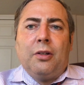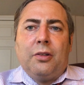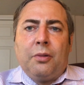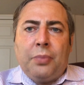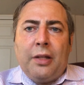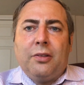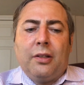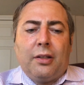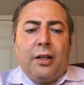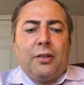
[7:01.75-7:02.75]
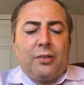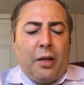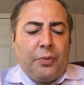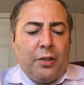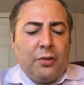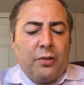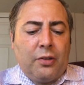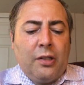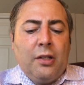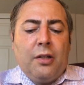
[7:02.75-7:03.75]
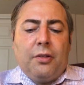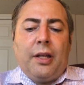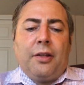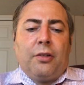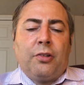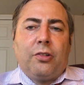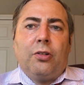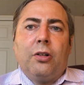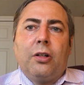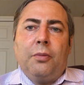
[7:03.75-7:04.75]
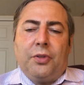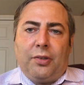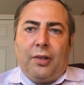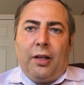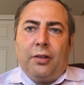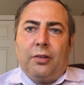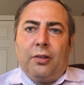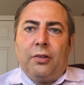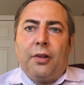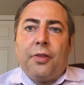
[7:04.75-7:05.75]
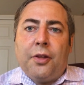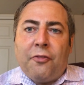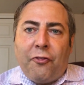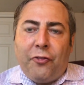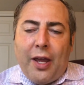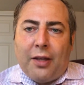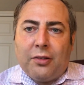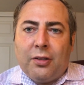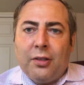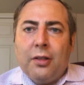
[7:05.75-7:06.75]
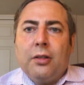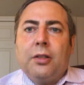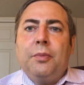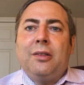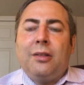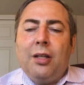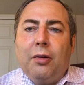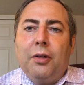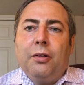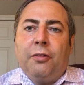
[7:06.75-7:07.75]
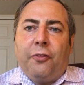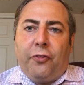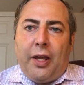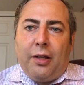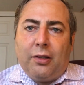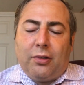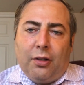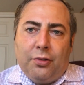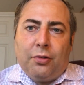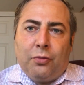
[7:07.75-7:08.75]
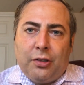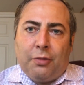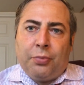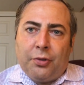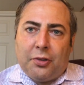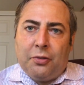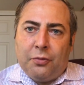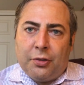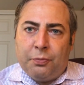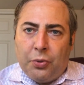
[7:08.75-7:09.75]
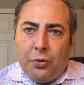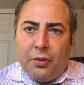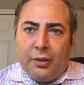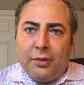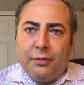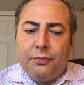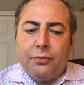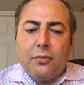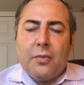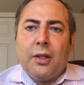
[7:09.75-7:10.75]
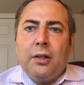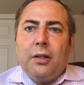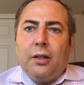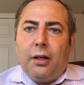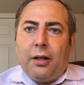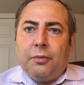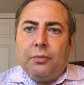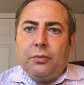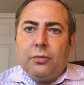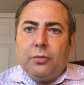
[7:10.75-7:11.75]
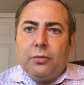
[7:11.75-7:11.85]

is a basic acceptance that the circumstances, the fate, the material fate under which a person was born, um,